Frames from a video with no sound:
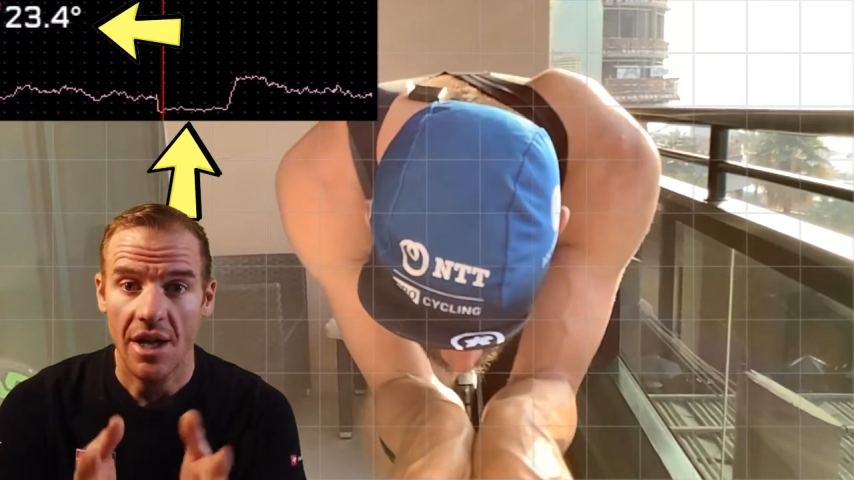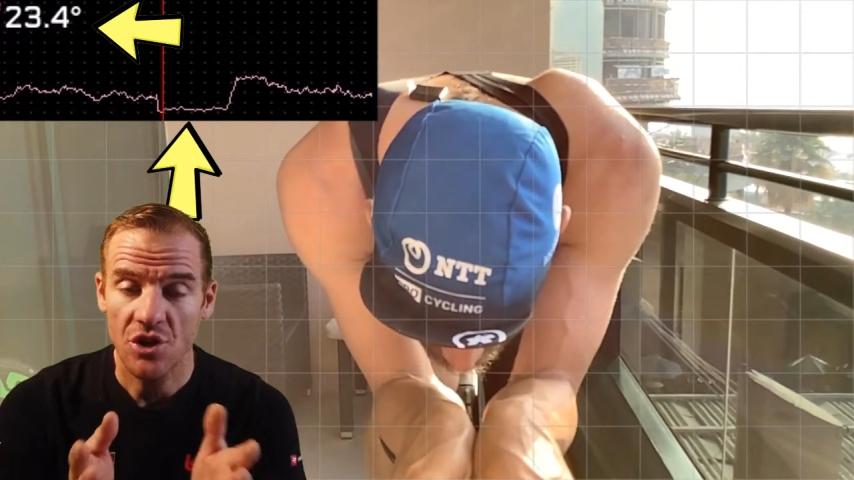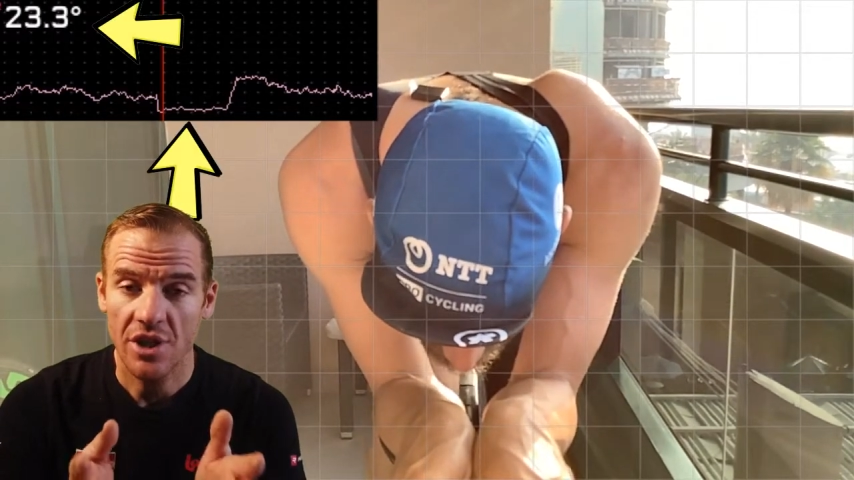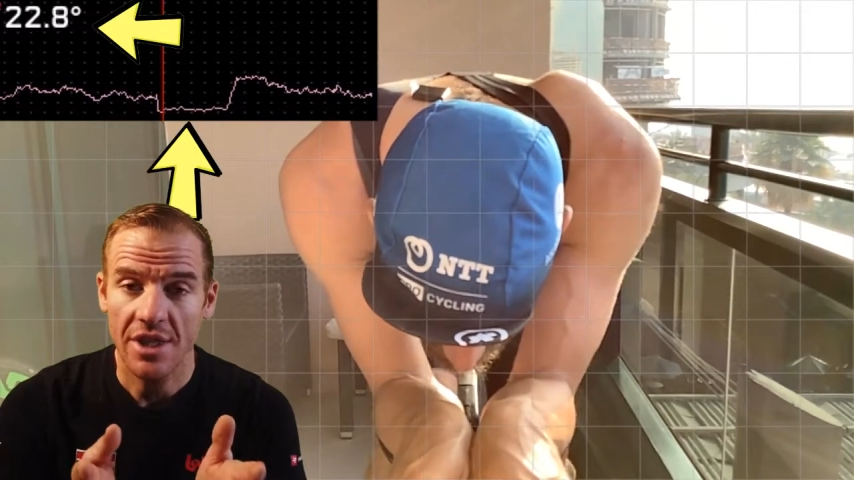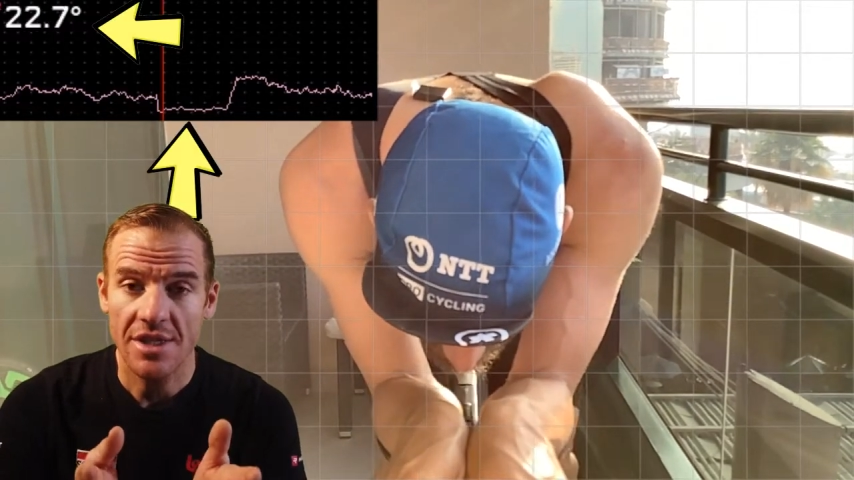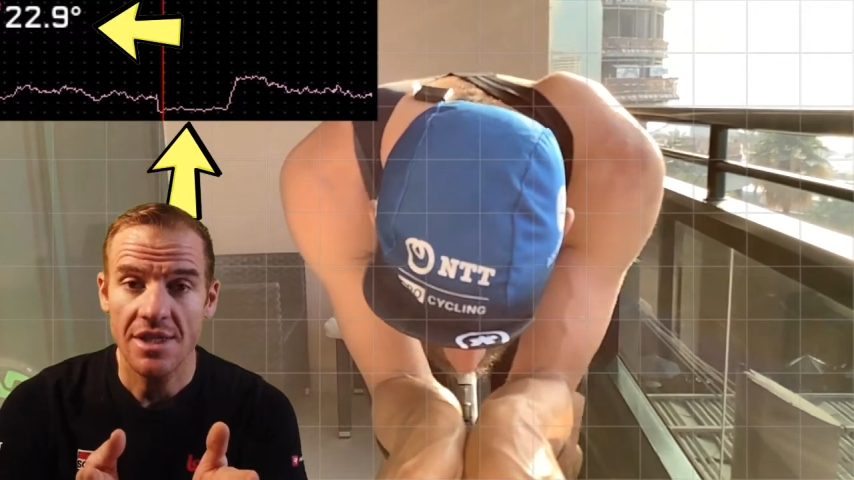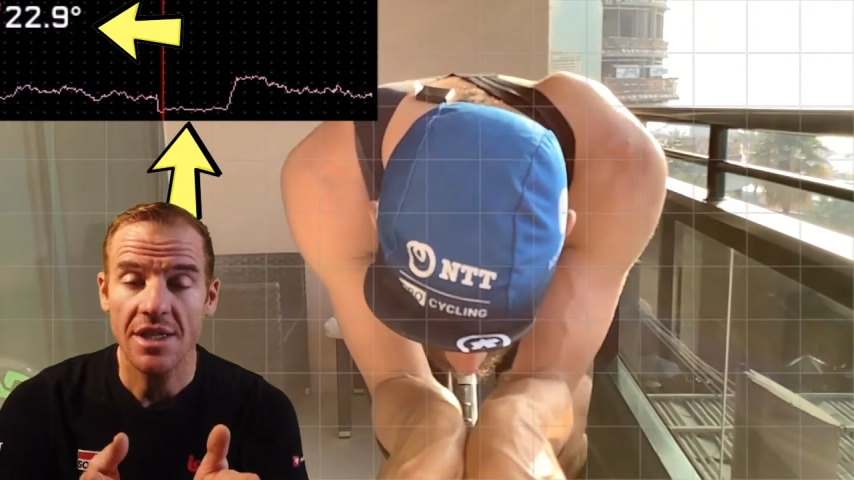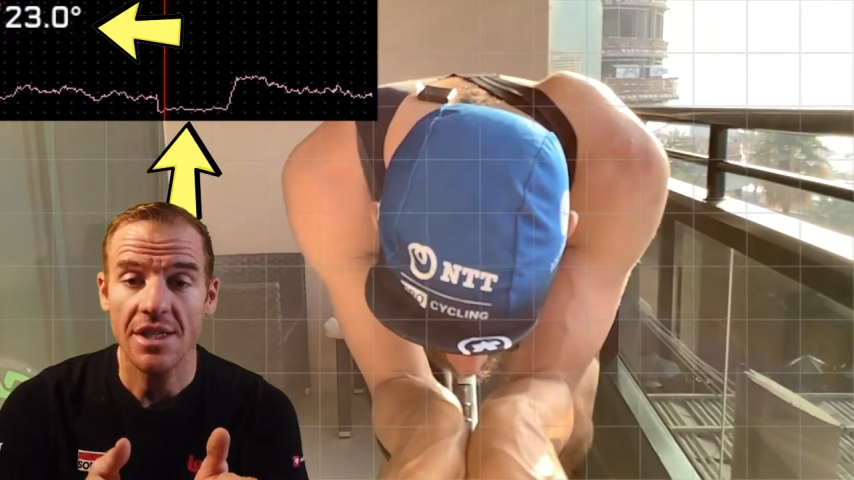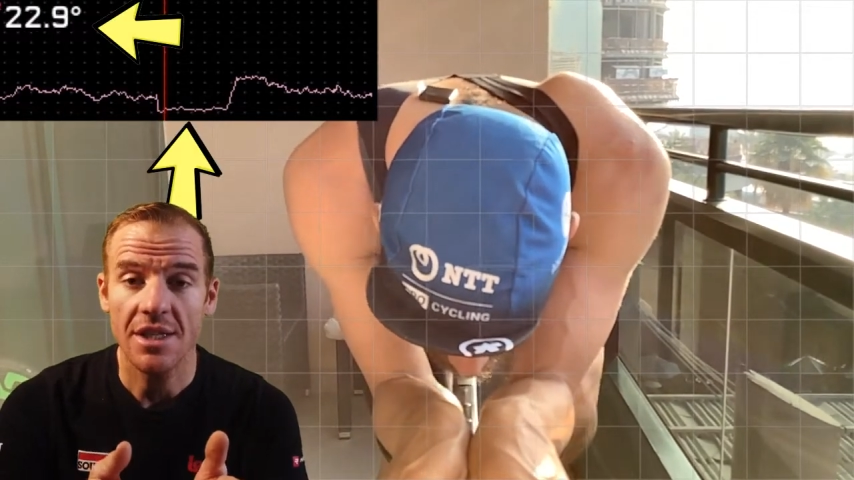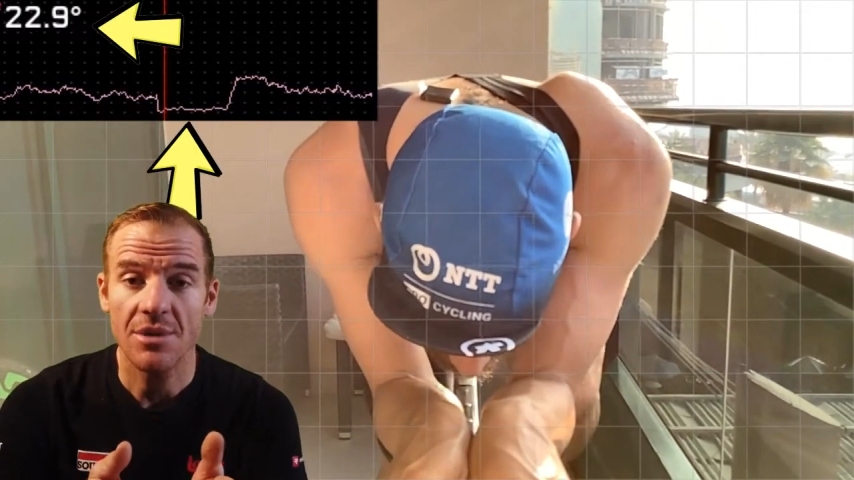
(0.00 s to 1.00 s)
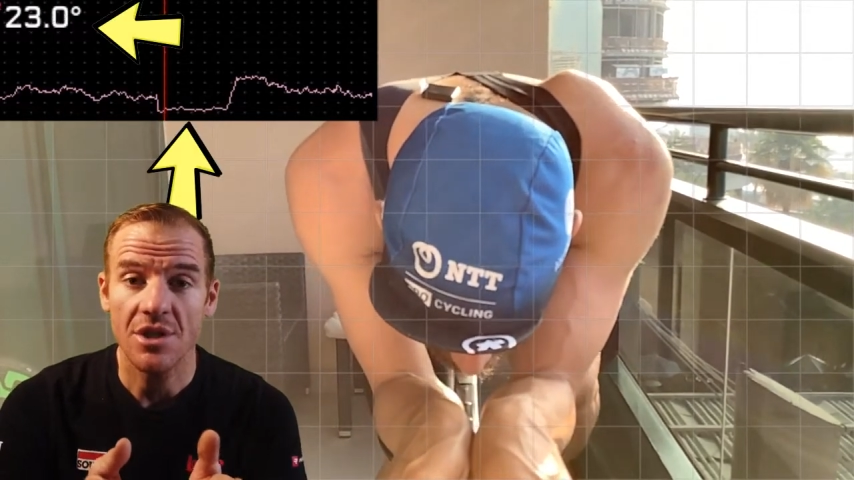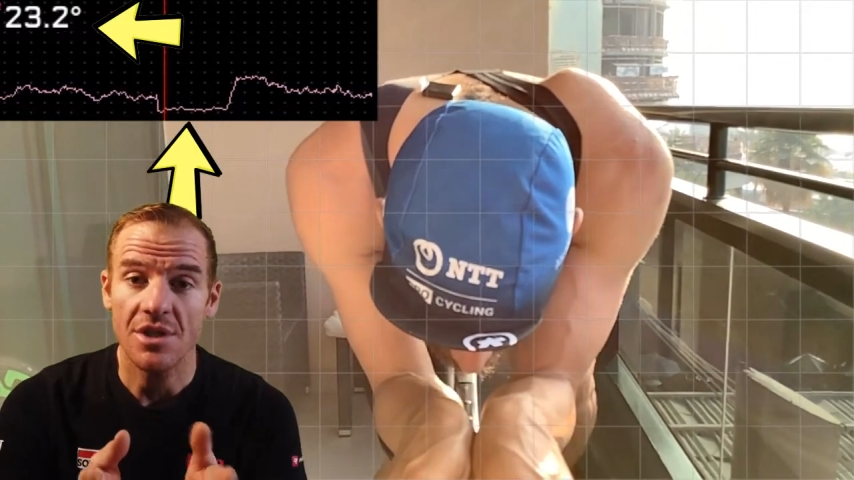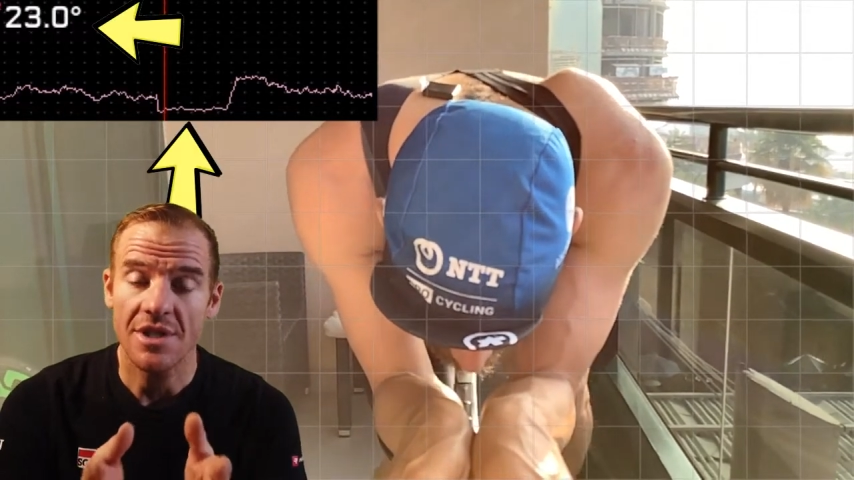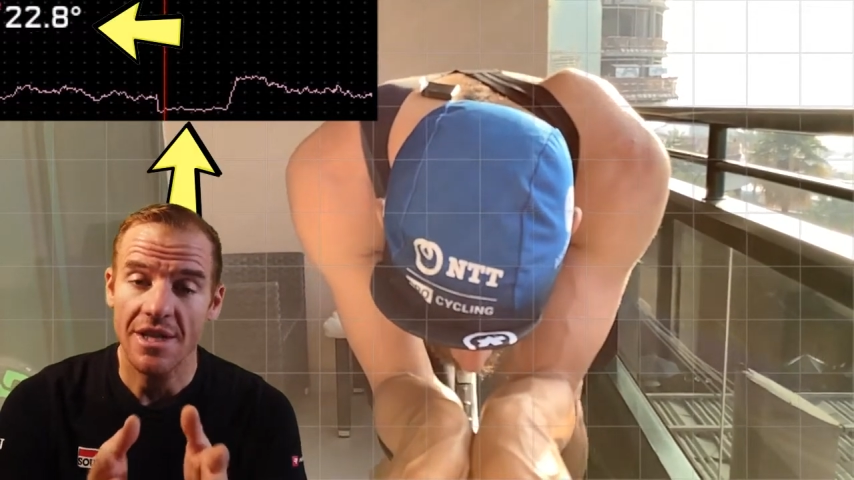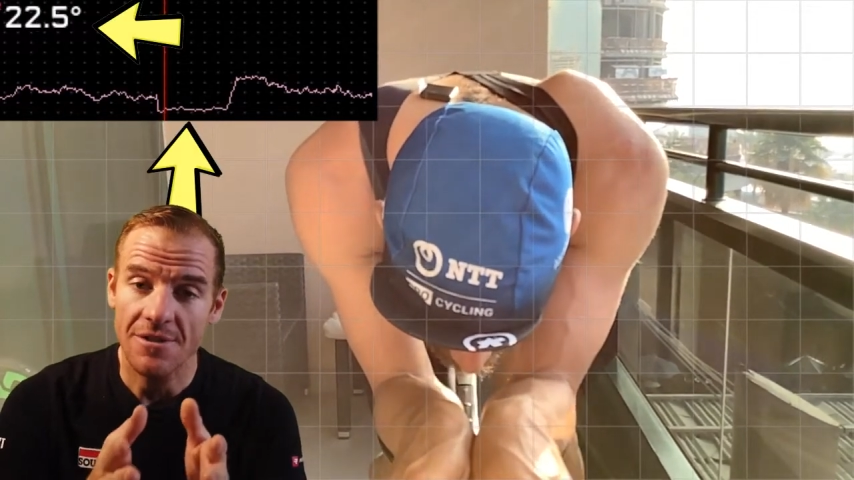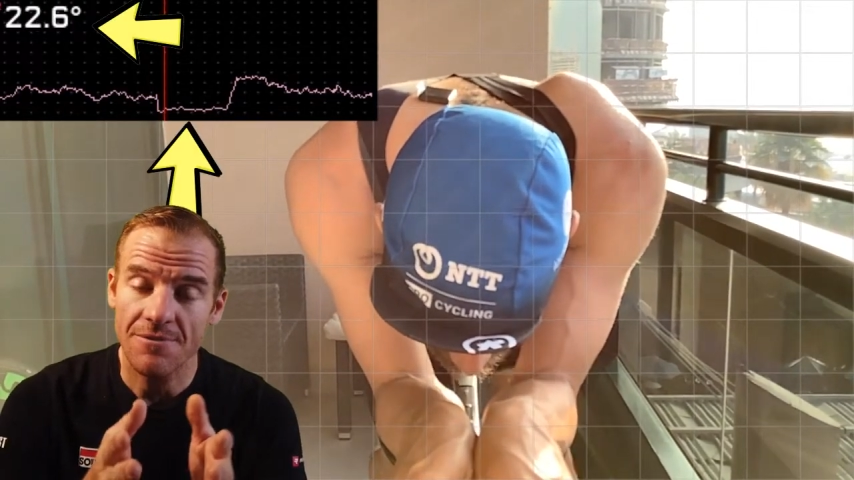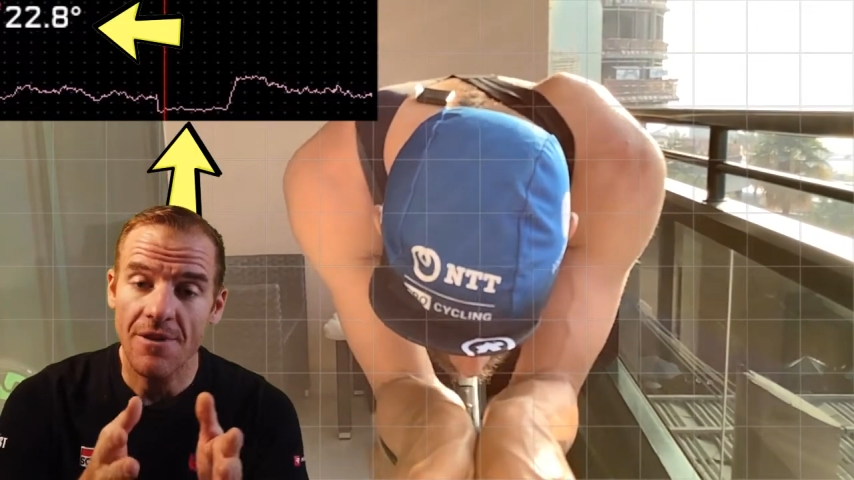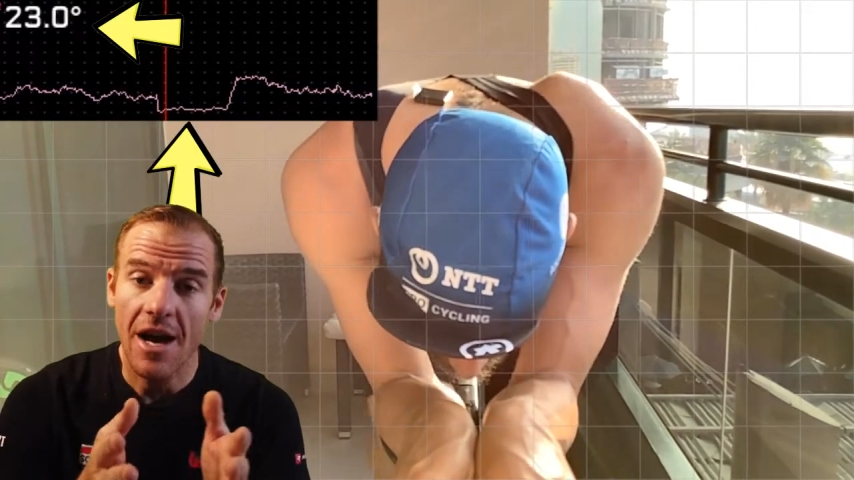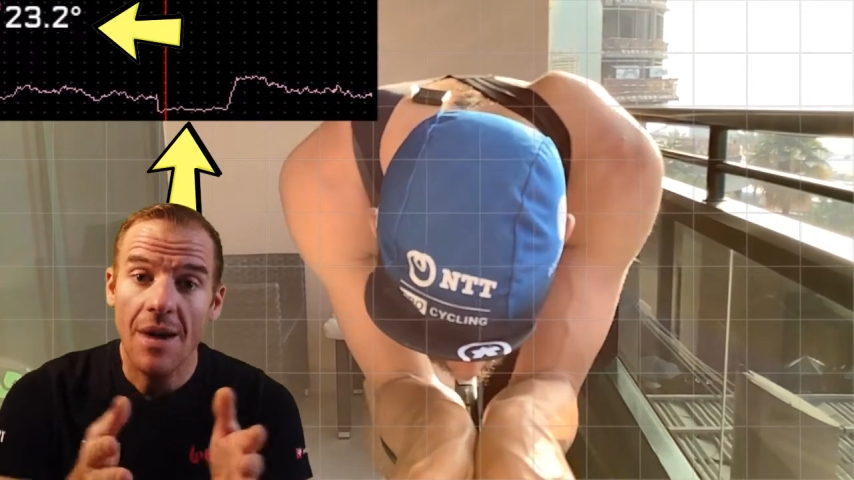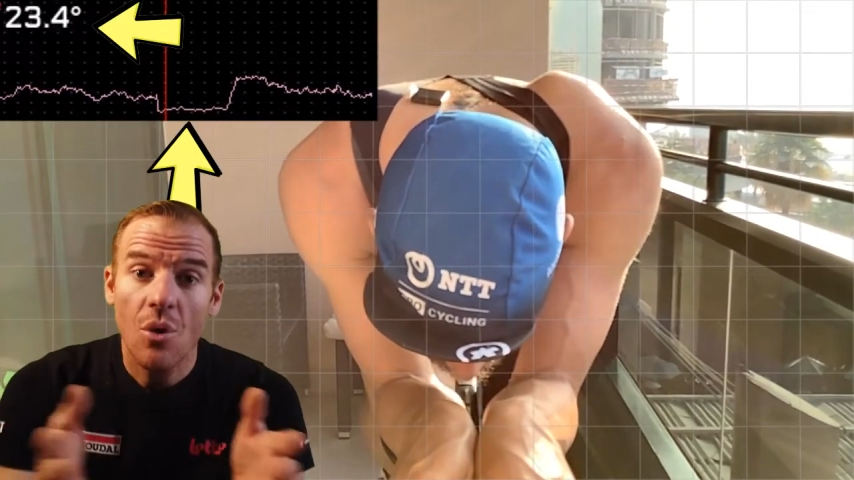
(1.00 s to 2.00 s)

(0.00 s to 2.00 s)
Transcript: And you can see in the images that he's far